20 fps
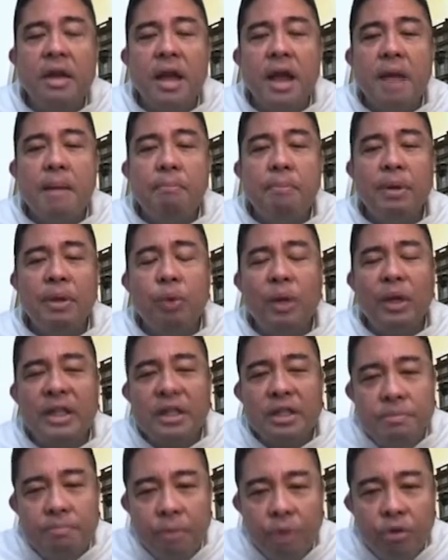But what
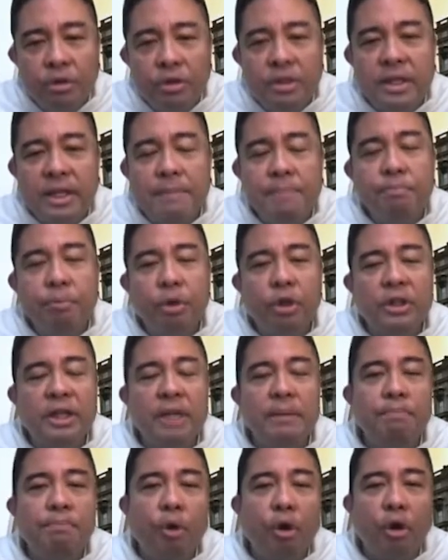is most
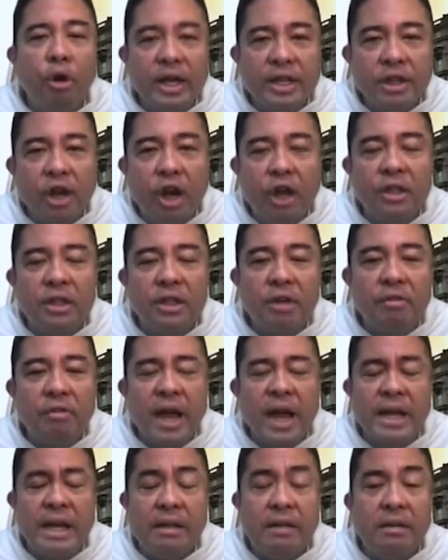important, Paul, is on the
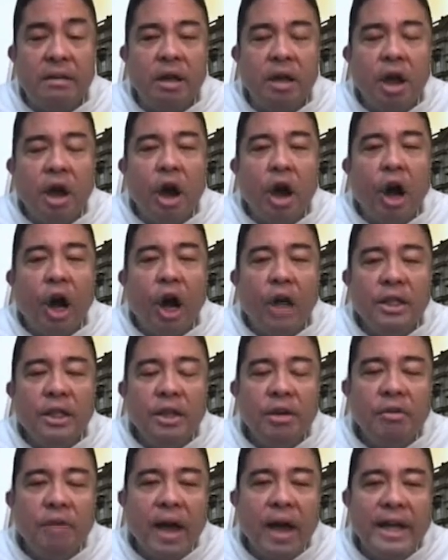right. On
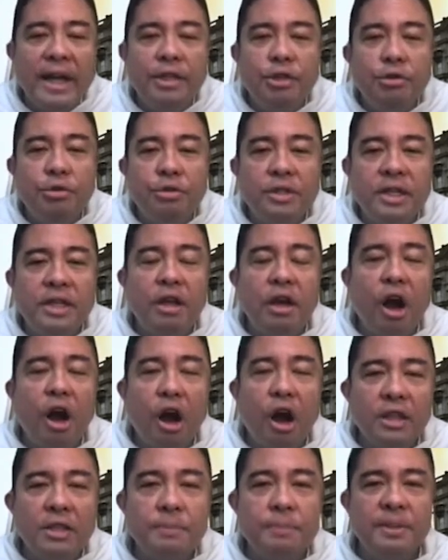the right, you see the
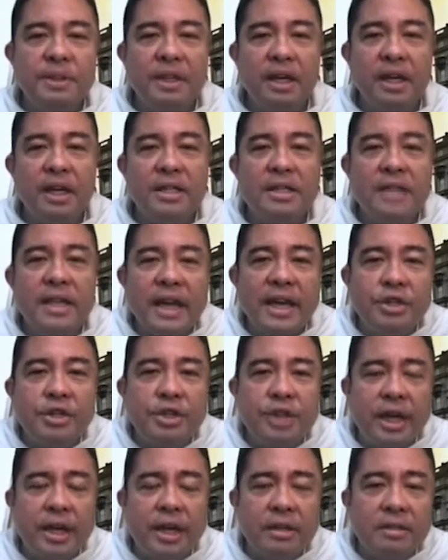
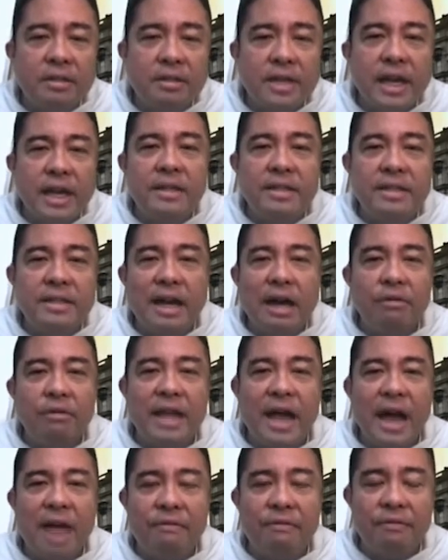hospitalizations in South
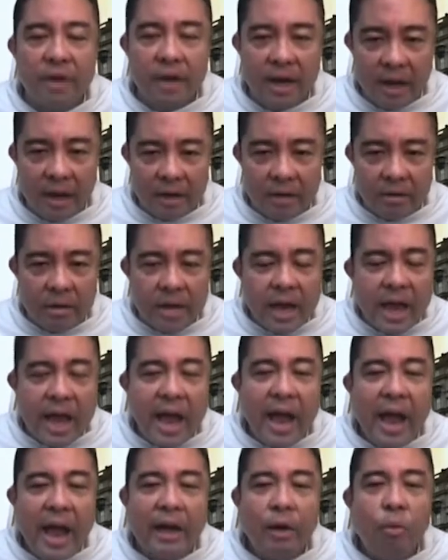Africa.
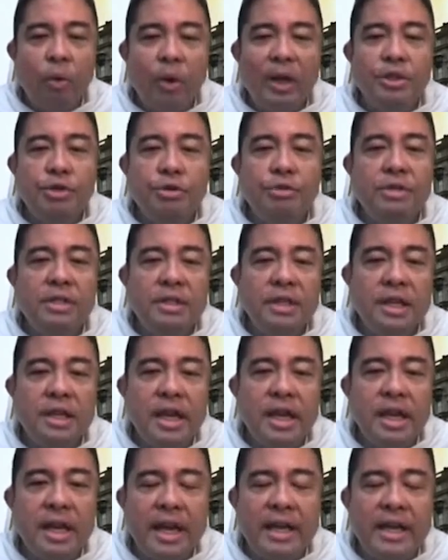And what you
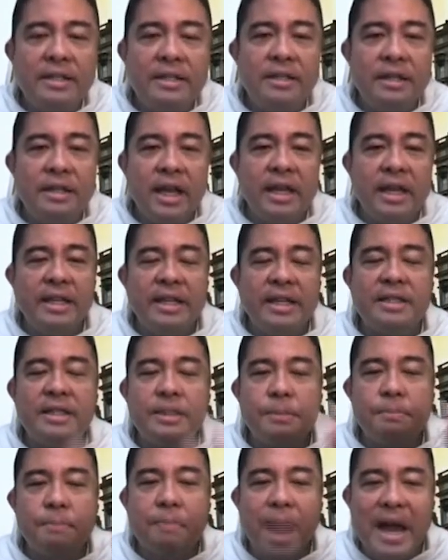see is,
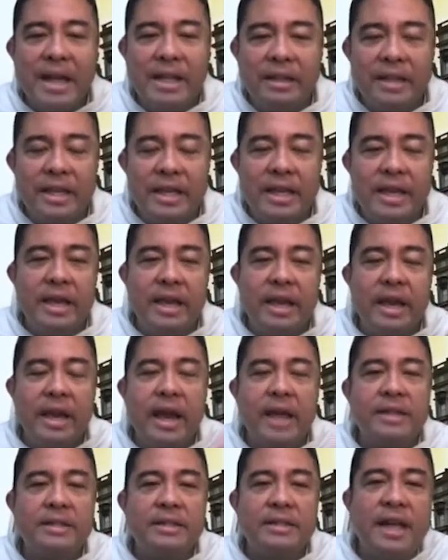despite the
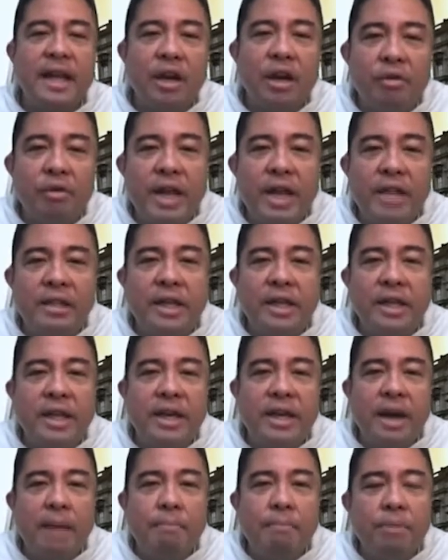accelerating
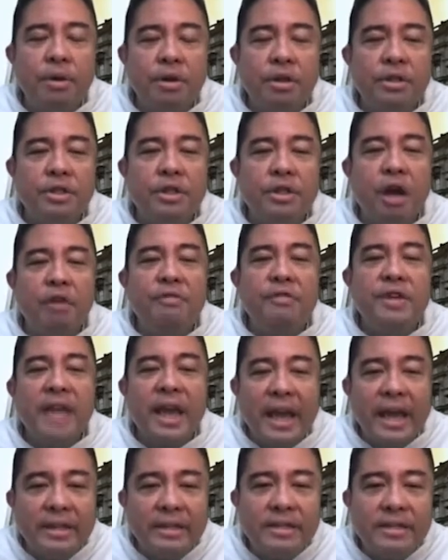numbers of
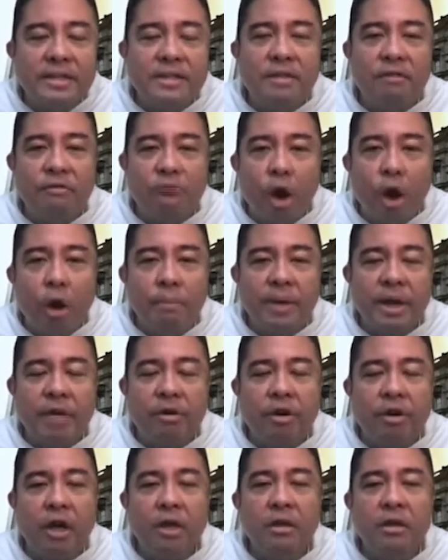cases of
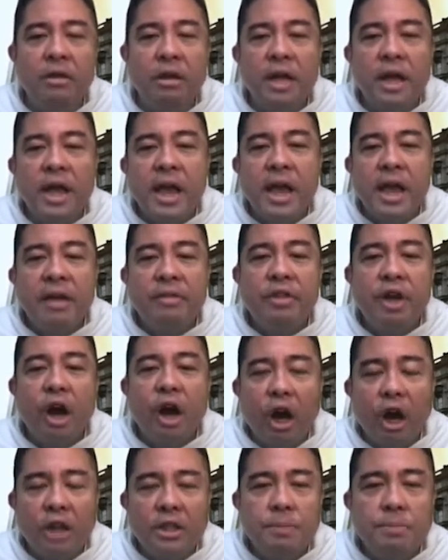Omicron,
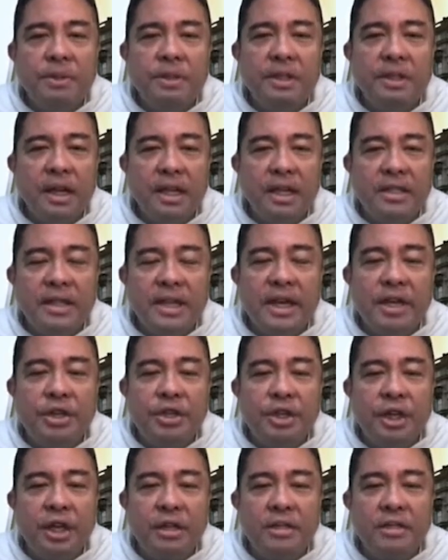the
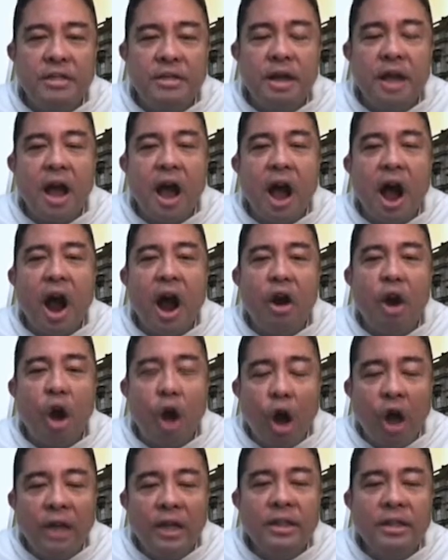hospitalizations are
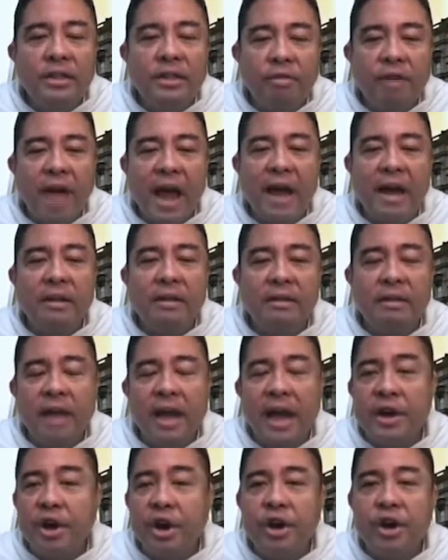on track
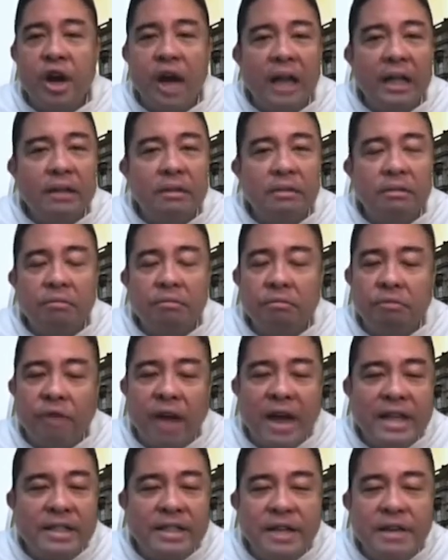and they're not
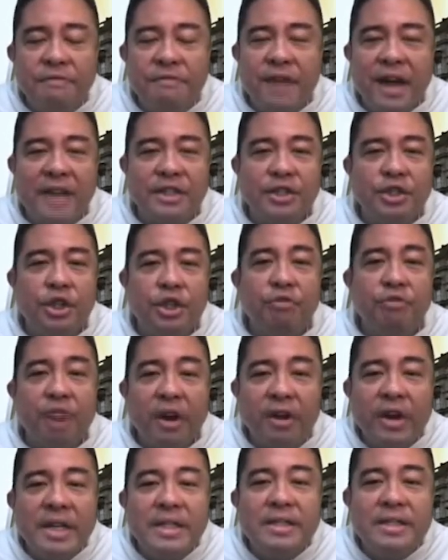rising faster,
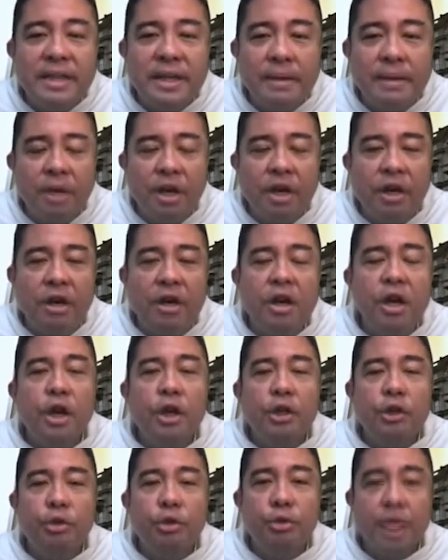very similar
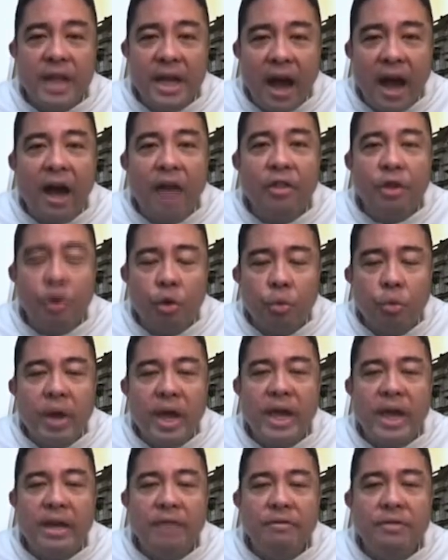to the other
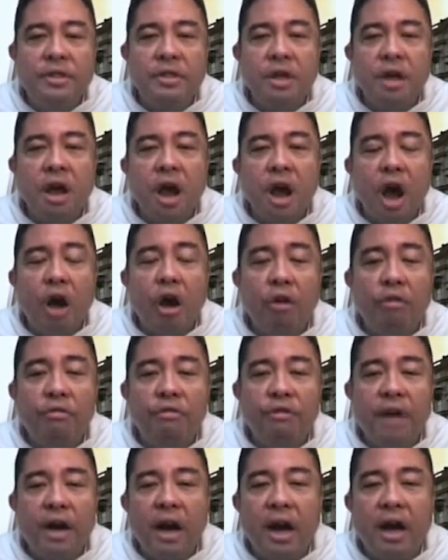waves
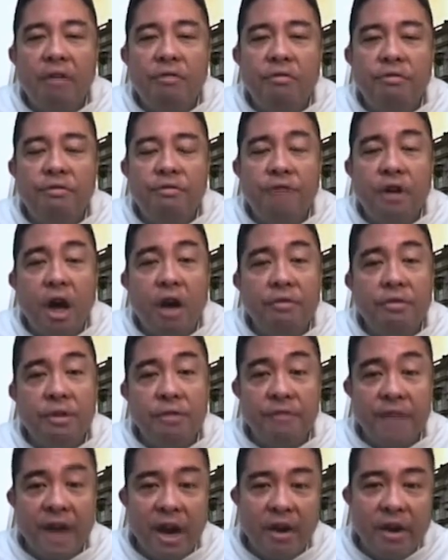of
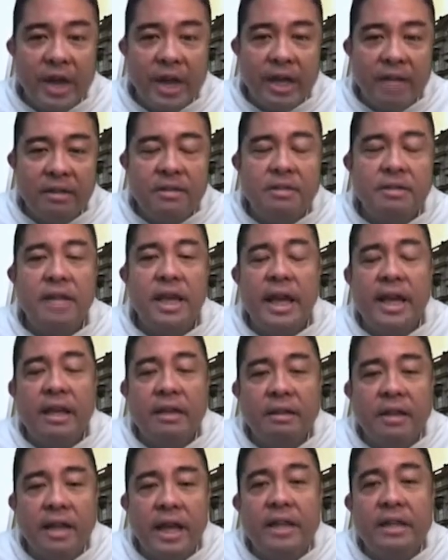the variants
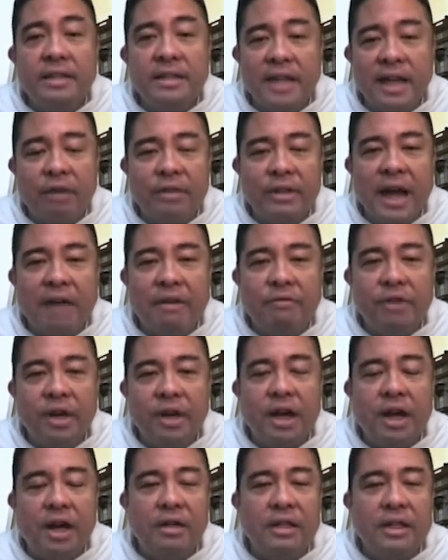in South
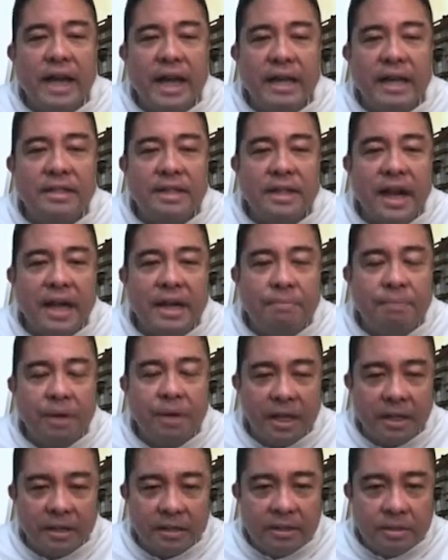Africa. Next slide,
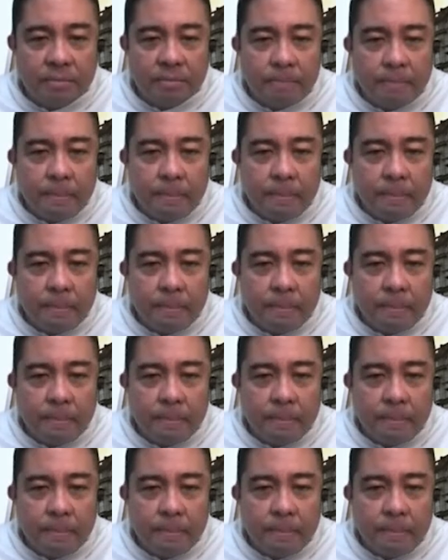please.